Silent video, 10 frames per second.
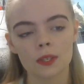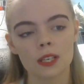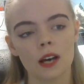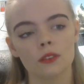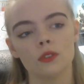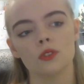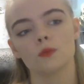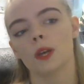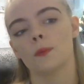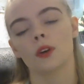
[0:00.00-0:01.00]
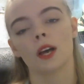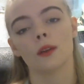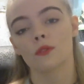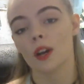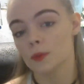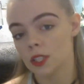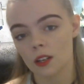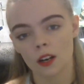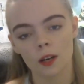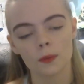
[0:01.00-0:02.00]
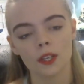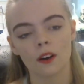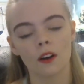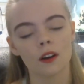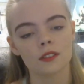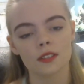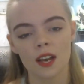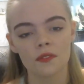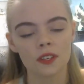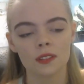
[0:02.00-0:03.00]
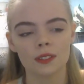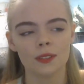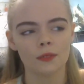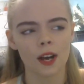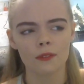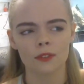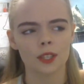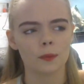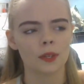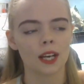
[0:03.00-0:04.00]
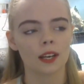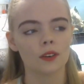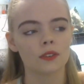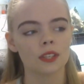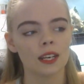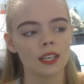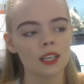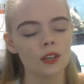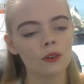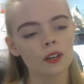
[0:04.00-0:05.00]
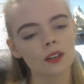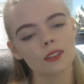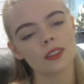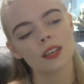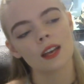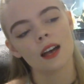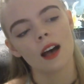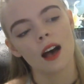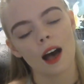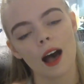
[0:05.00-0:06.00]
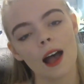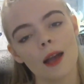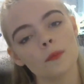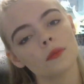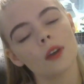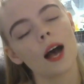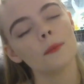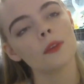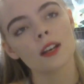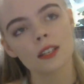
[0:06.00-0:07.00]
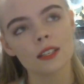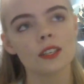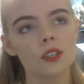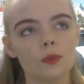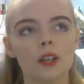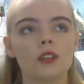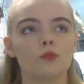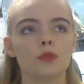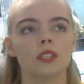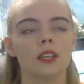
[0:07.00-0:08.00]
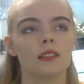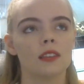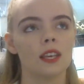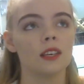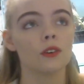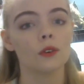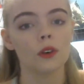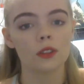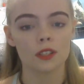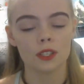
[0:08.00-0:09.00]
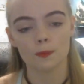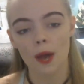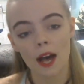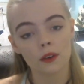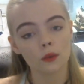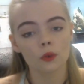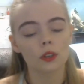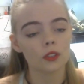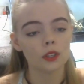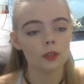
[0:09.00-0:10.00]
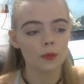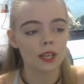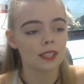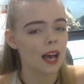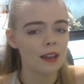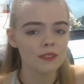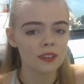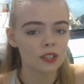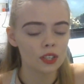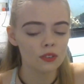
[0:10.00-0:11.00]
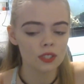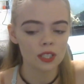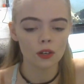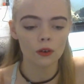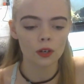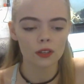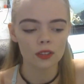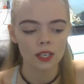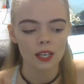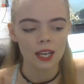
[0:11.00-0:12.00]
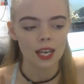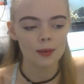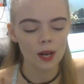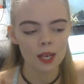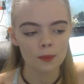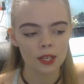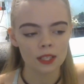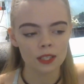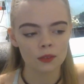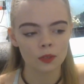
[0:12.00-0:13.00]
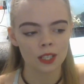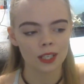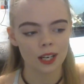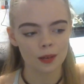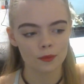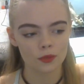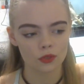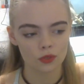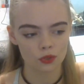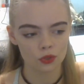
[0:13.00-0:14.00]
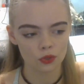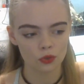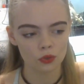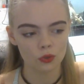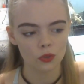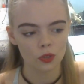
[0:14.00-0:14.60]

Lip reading: towel, newspaper, and Repti carpet are definitely fine for leopard geckos. And Eco Earth, I'm not going to tell you 100% that Eco Earth is bad or good because I've never used Eco Earth. In my opinion, when it comes to